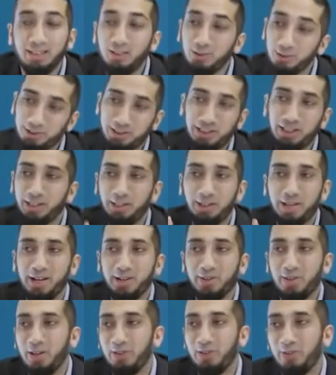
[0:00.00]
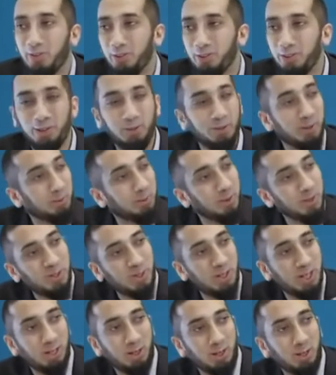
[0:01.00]
And you'll see they're not grateful. They don't
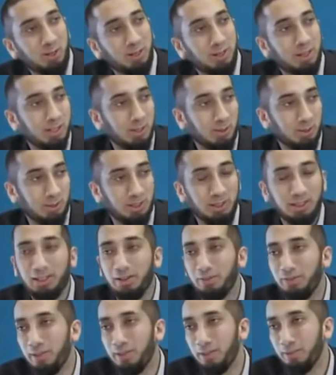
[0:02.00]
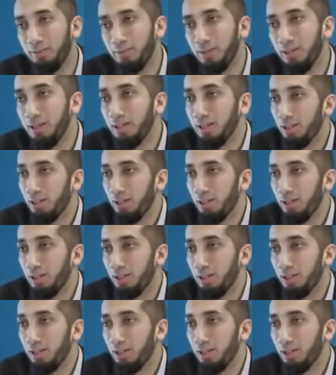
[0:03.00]
appreciate all the things you did give them.